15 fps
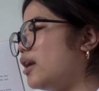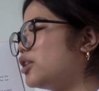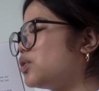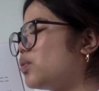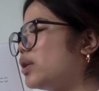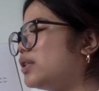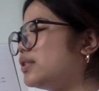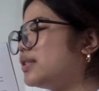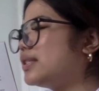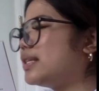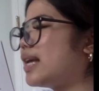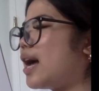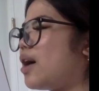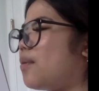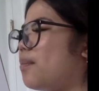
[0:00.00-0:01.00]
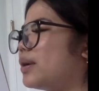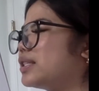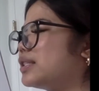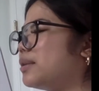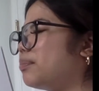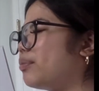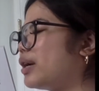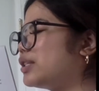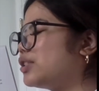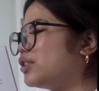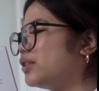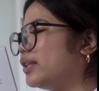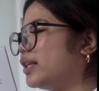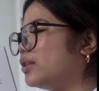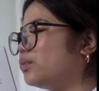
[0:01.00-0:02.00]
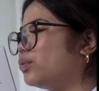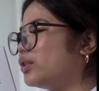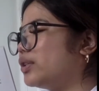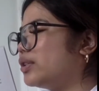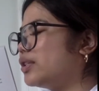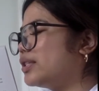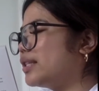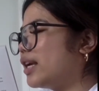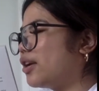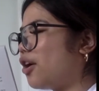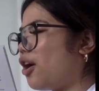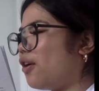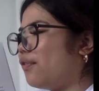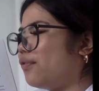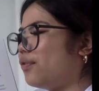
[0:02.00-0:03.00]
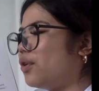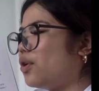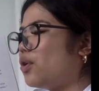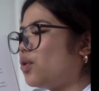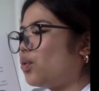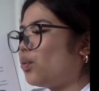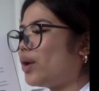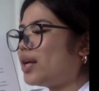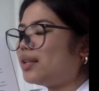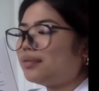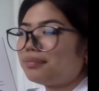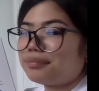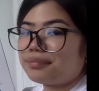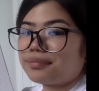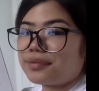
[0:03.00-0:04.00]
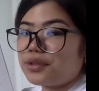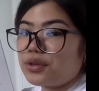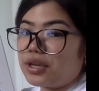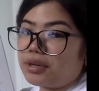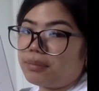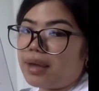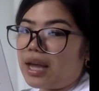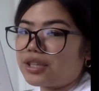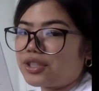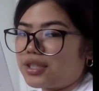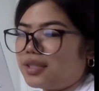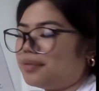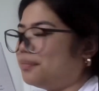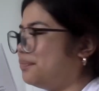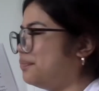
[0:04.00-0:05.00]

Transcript: I just wanted to see how much the pressure lid could take off. Well, you can imagine.